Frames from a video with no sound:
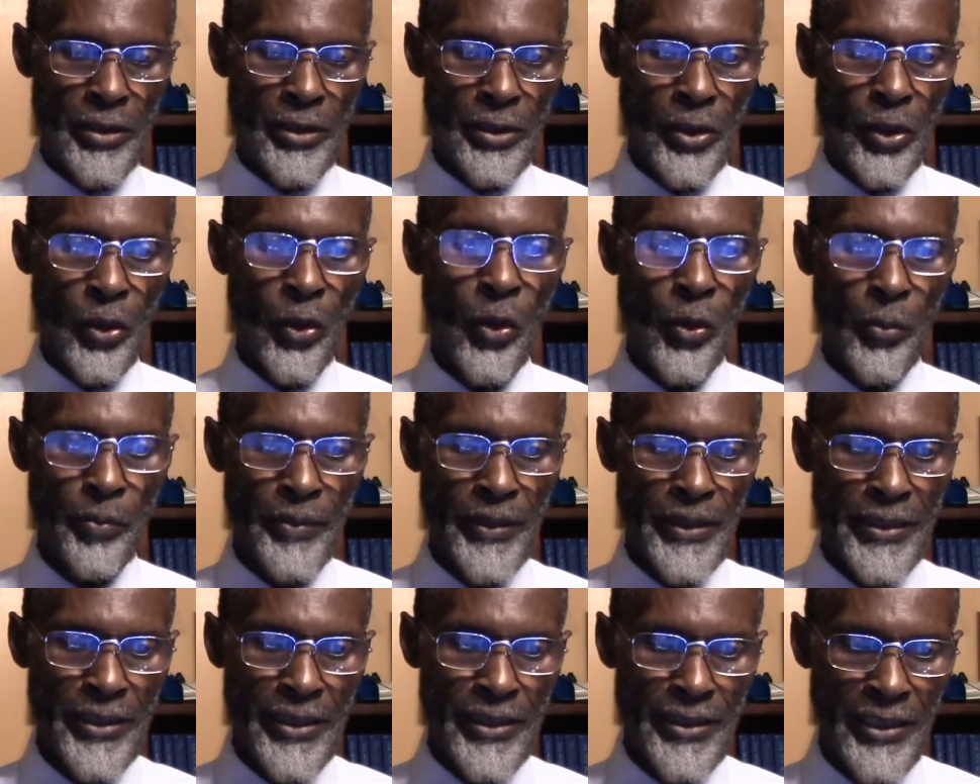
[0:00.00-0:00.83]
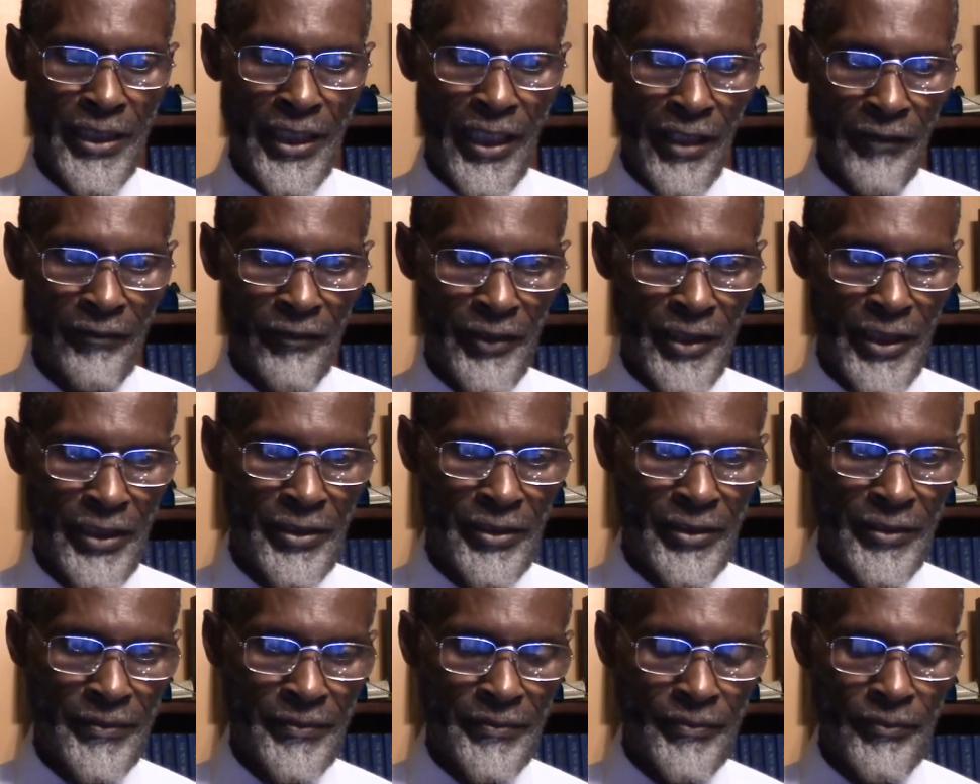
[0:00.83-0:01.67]
open in heaven.
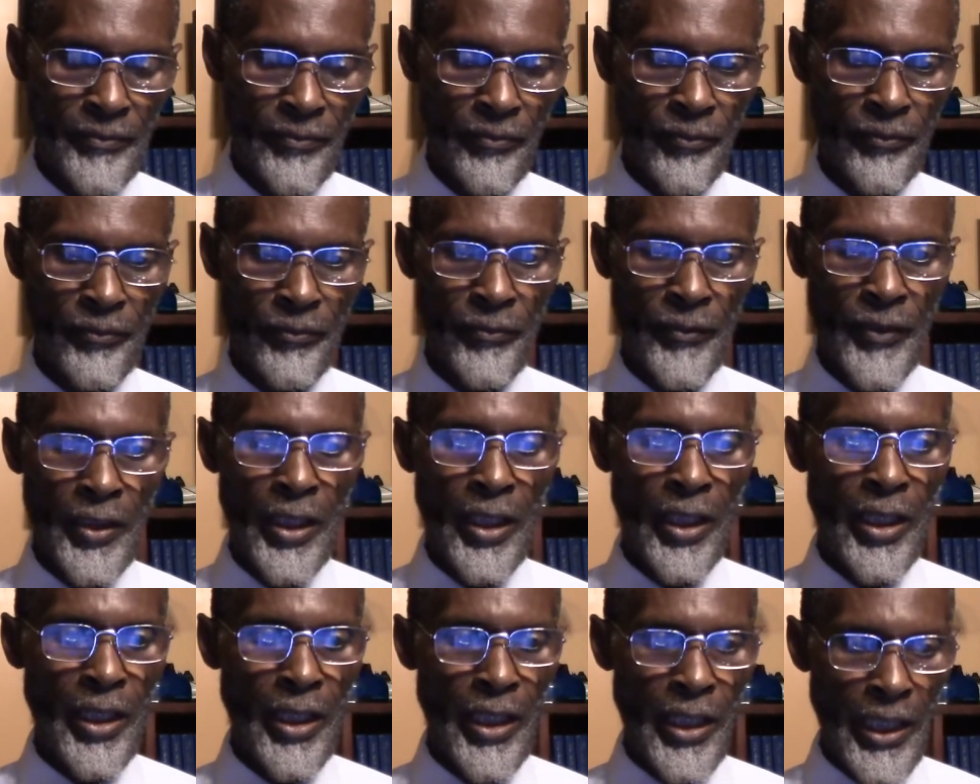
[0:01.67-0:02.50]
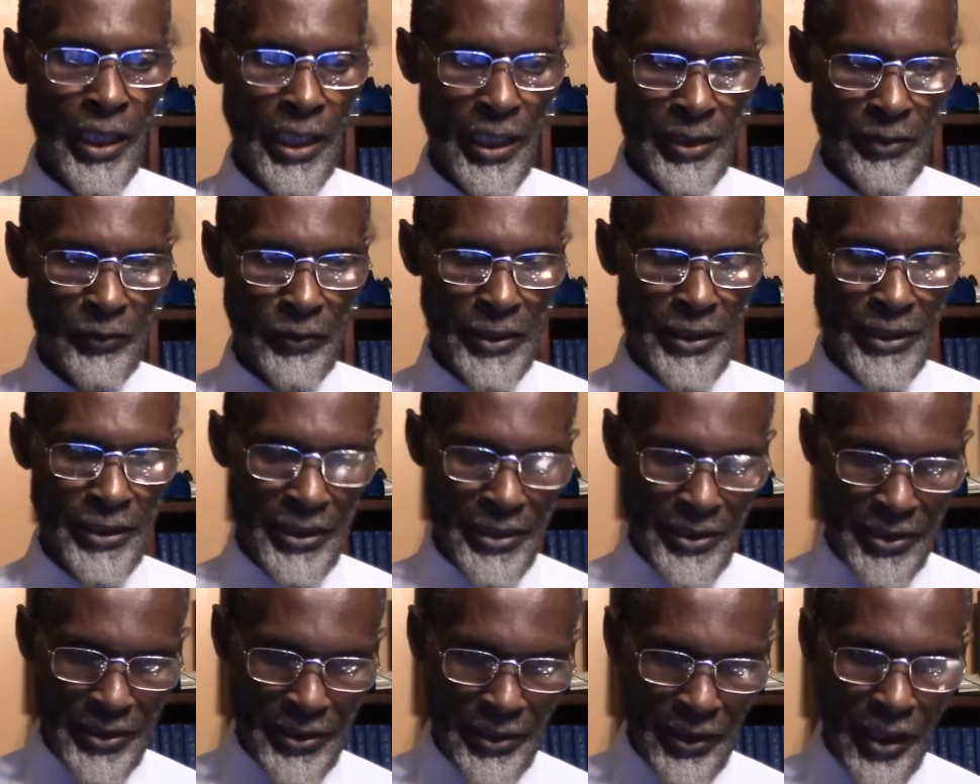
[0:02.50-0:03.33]
And we
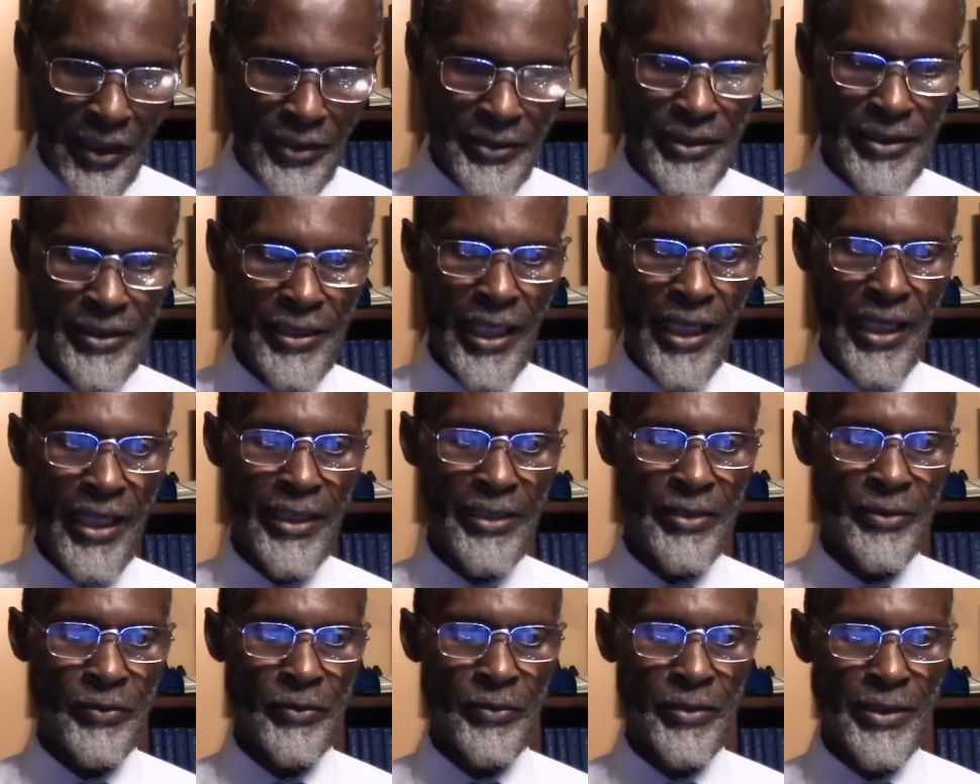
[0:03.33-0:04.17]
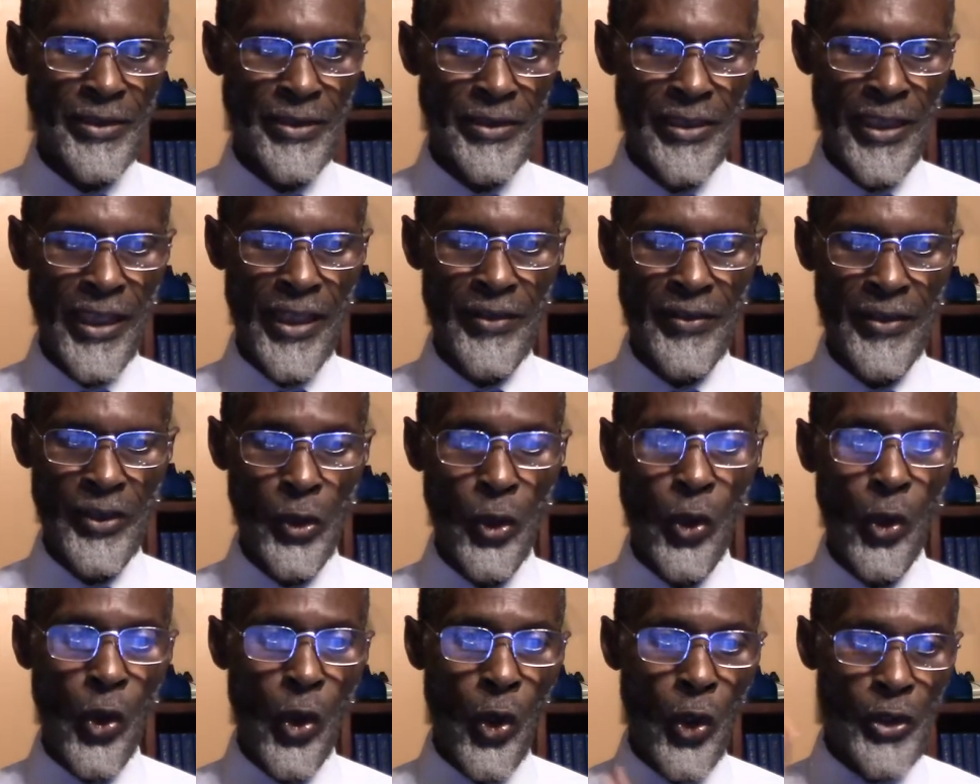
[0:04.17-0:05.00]
discussed that. We said the
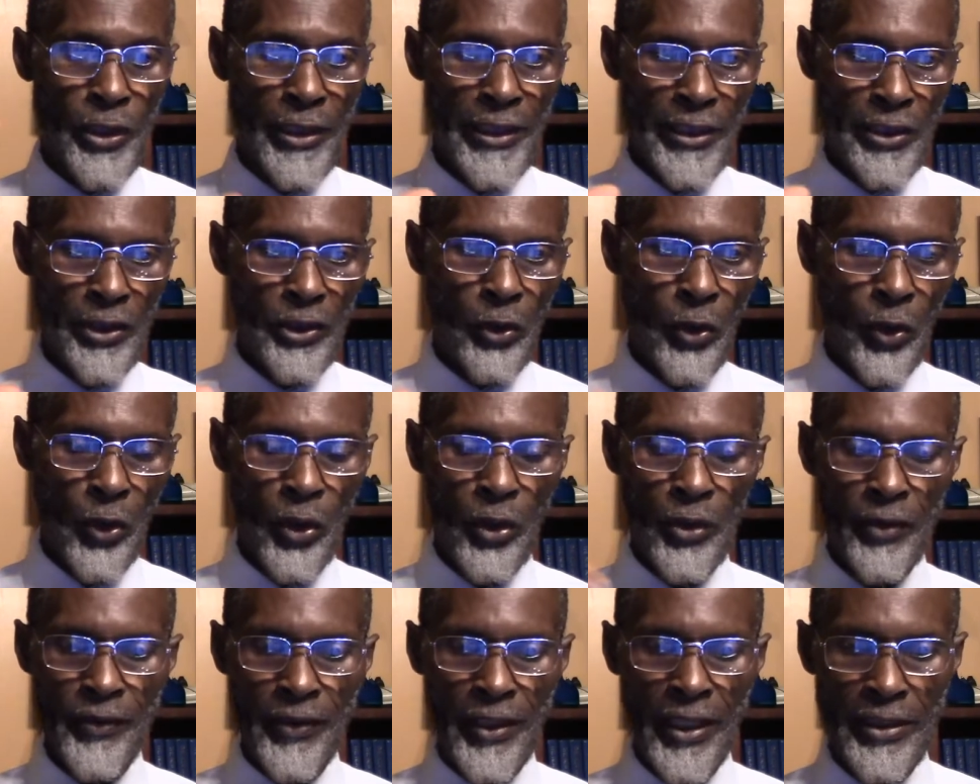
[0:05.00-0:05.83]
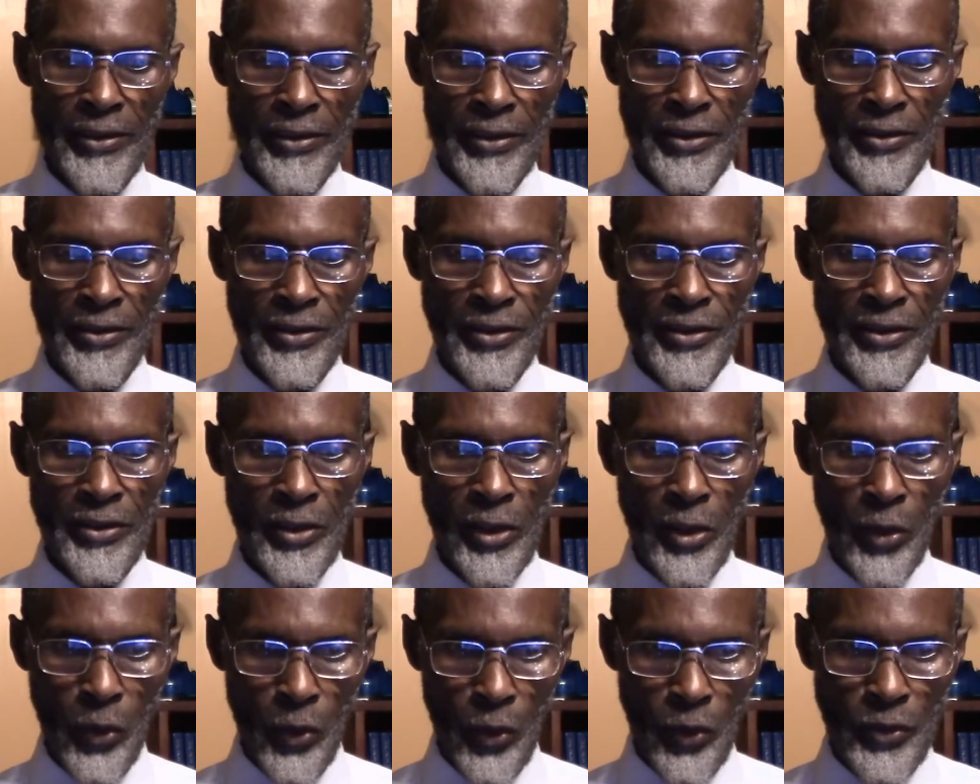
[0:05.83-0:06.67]
only door that is
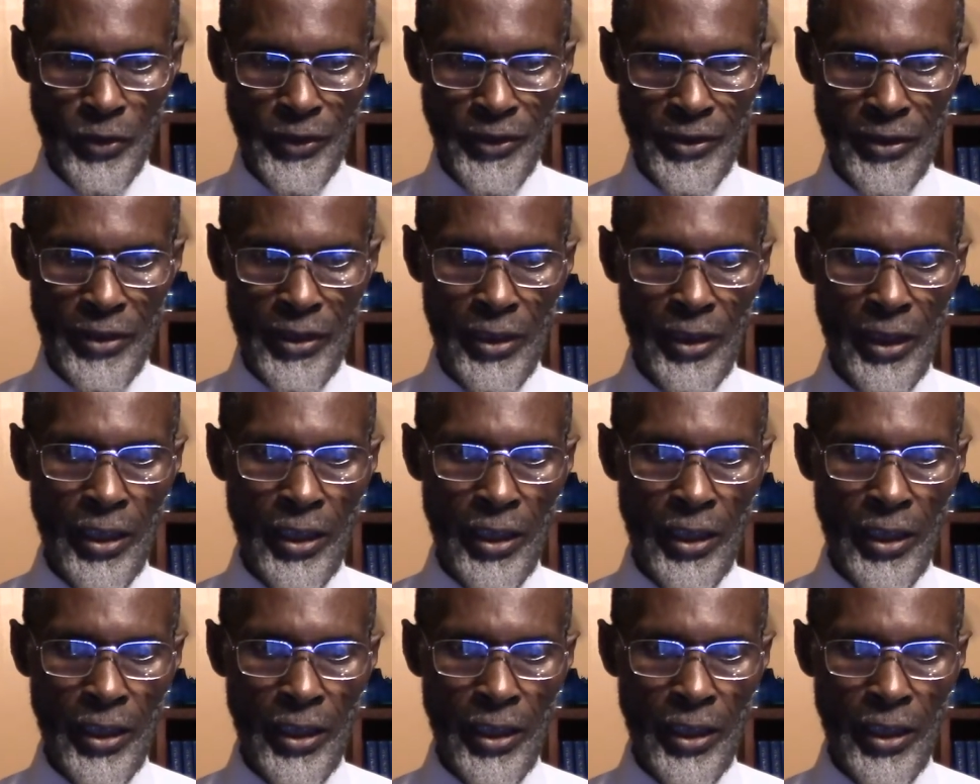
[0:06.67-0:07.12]
closed,